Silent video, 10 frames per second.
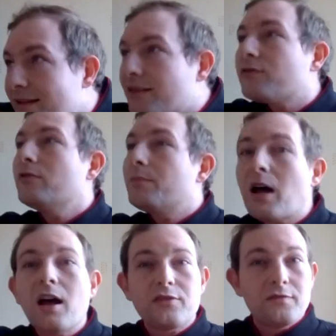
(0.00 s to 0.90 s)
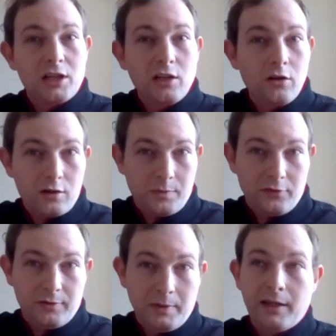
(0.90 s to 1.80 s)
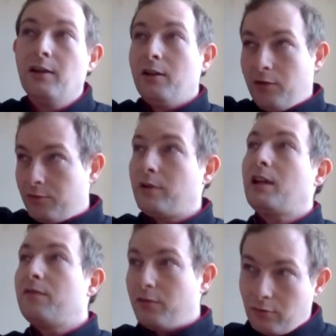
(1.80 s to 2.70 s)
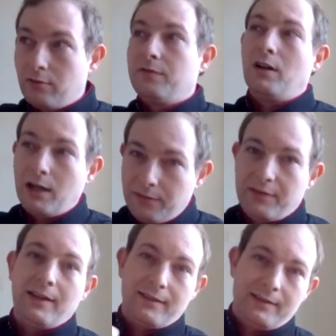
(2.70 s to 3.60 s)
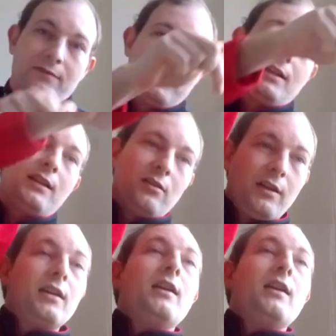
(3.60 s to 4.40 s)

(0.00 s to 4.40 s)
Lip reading: different parts of a clock, possibly 3, 4, 5, 6, 7, 8, 9, and